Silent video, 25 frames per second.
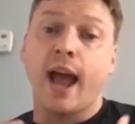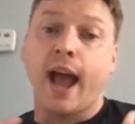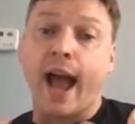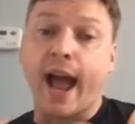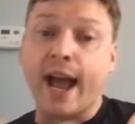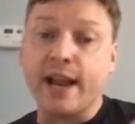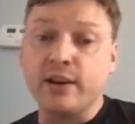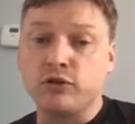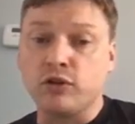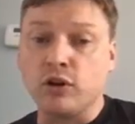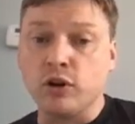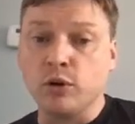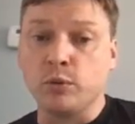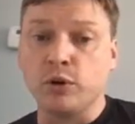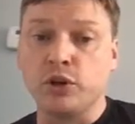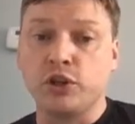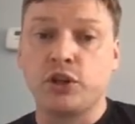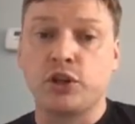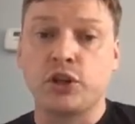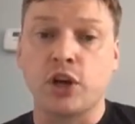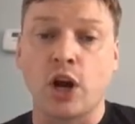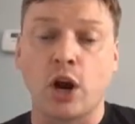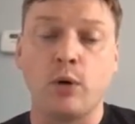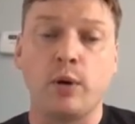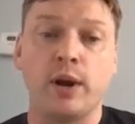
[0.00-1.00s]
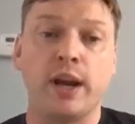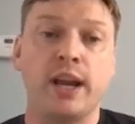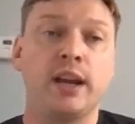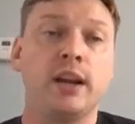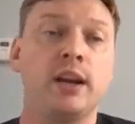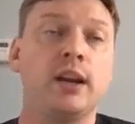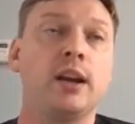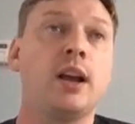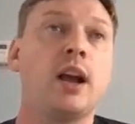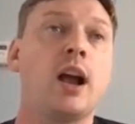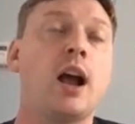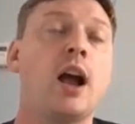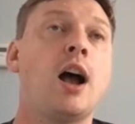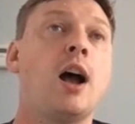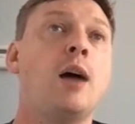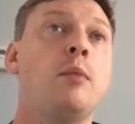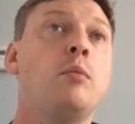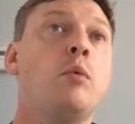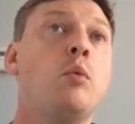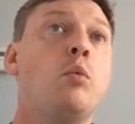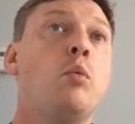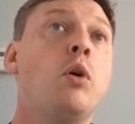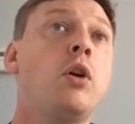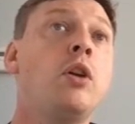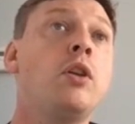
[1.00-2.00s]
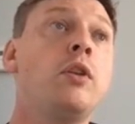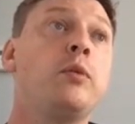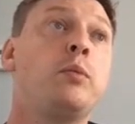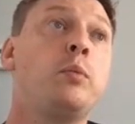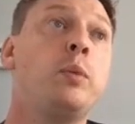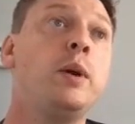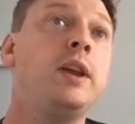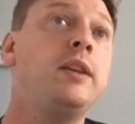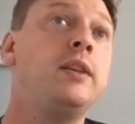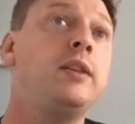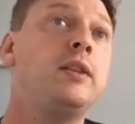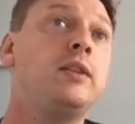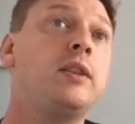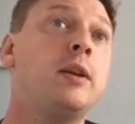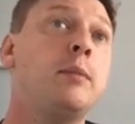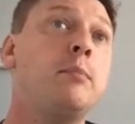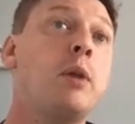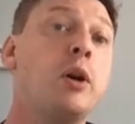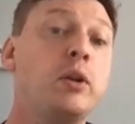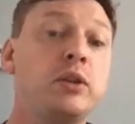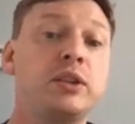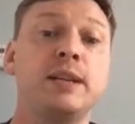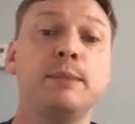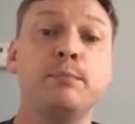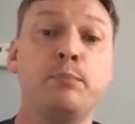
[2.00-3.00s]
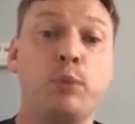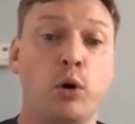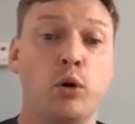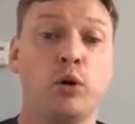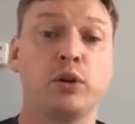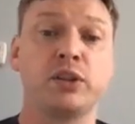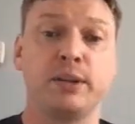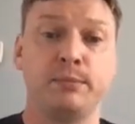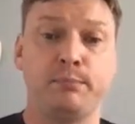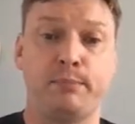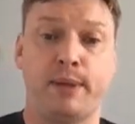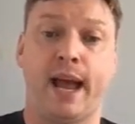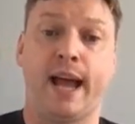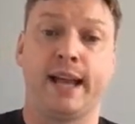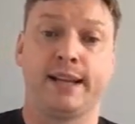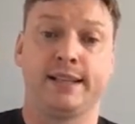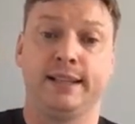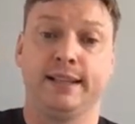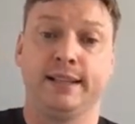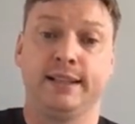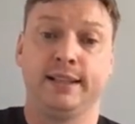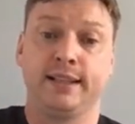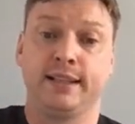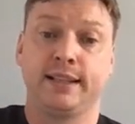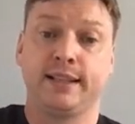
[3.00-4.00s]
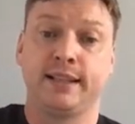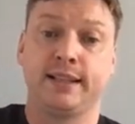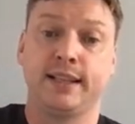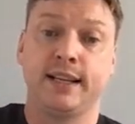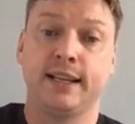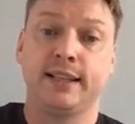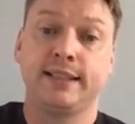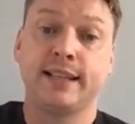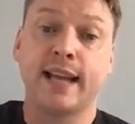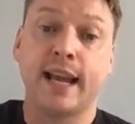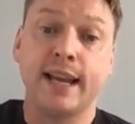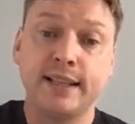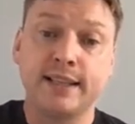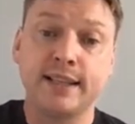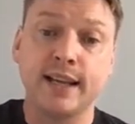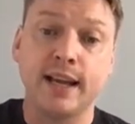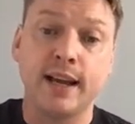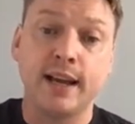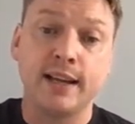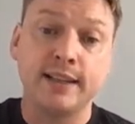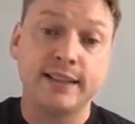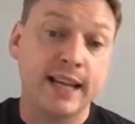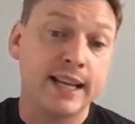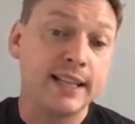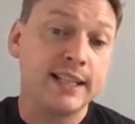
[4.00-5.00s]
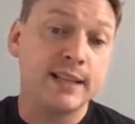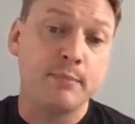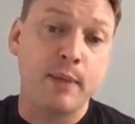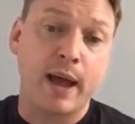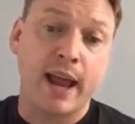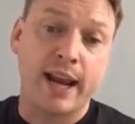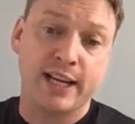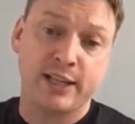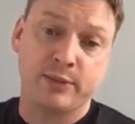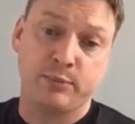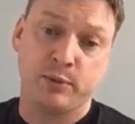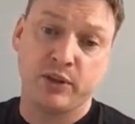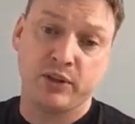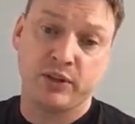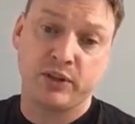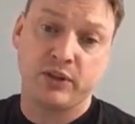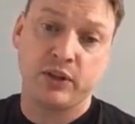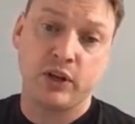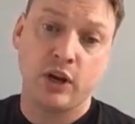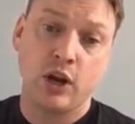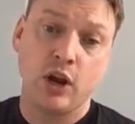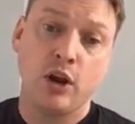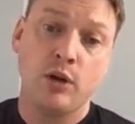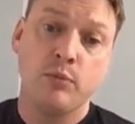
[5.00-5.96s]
Andrew was showing one of the most important patterns: data management,